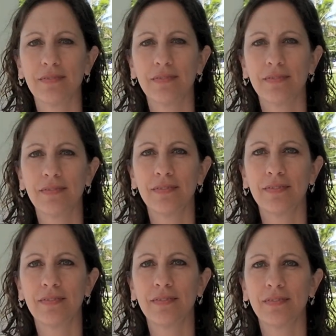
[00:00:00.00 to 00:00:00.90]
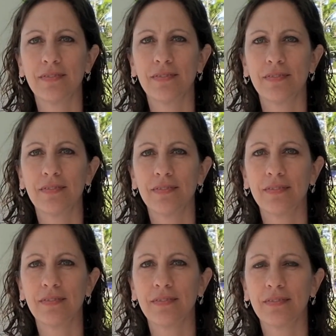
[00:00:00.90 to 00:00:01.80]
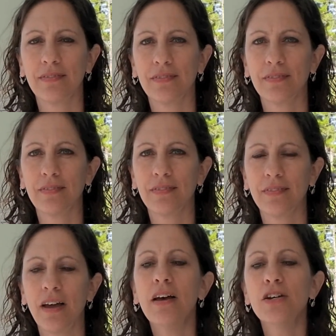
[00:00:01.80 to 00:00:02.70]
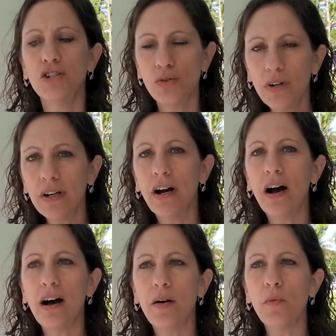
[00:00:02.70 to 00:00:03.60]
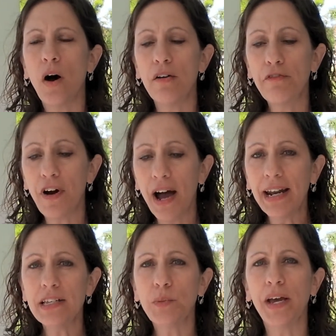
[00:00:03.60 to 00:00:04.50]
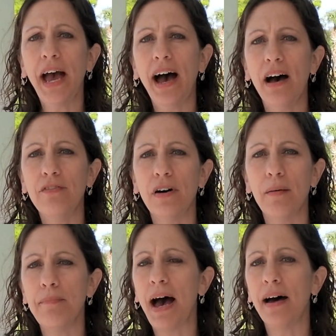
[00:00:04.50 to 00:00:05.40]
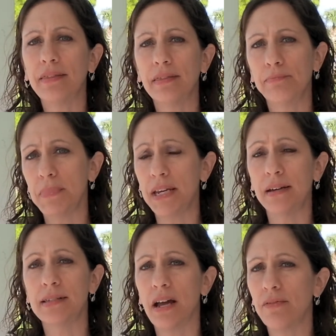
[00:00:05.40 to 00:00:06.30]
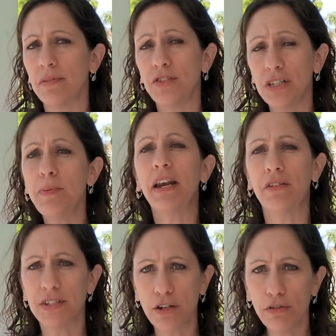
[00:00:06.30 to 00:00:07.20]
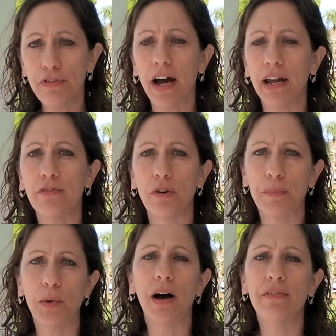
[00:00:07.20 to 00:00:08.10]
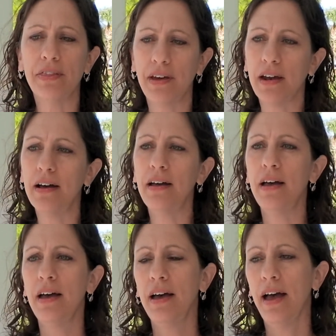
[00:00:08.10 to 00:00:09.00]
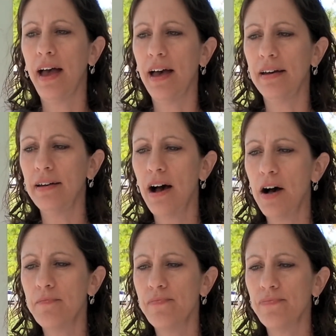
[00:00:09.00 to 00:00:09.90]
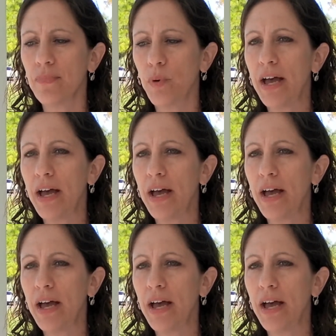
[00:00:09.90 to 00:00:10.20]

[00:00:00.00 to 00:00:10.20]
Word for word: Can you tell us a little bit about what's going on here today? Sure. Uh, on Fridays we have math meetings every, just about every single Friday for Mu Alpha Theta, and um, we